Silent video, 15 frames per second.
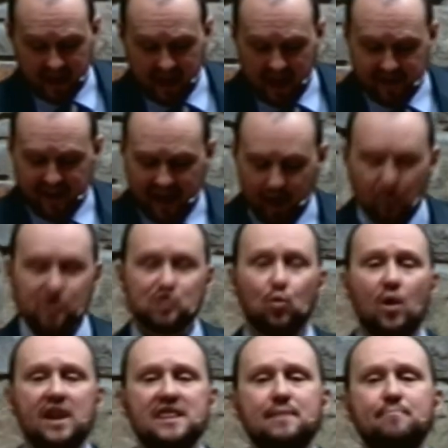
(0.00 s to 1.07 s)
and that it was
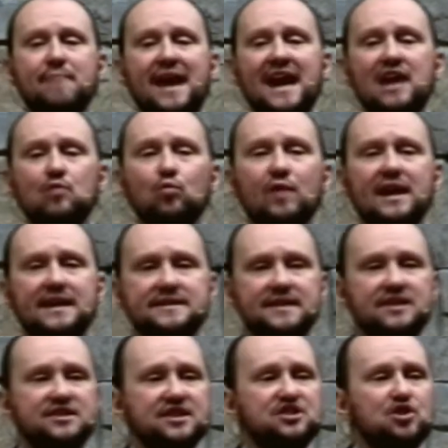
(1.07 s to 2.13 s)
one of the main
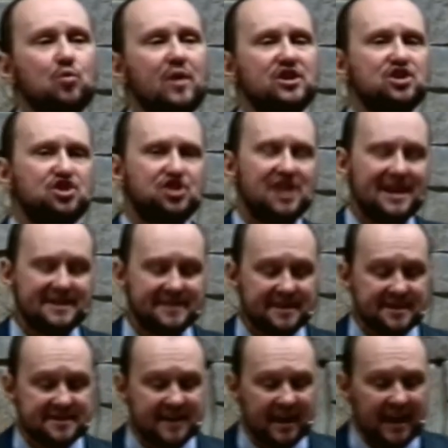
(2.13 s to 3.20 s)
reasons into which
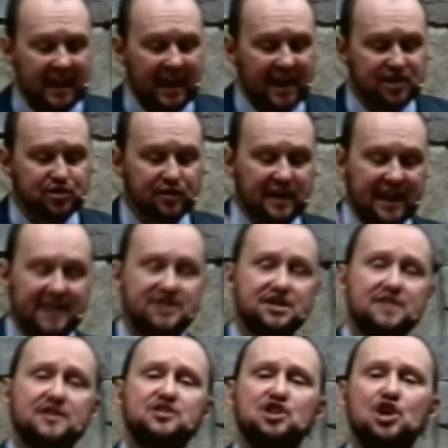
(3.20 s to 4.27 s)
Jesus entered into
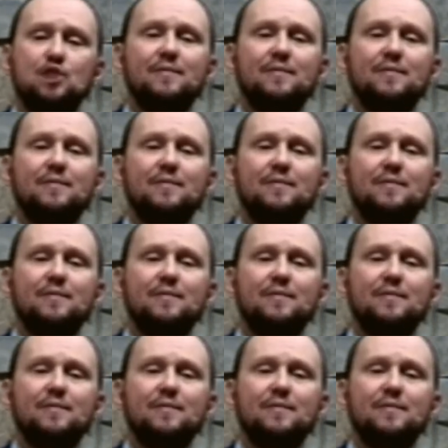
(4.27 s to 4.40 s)
this human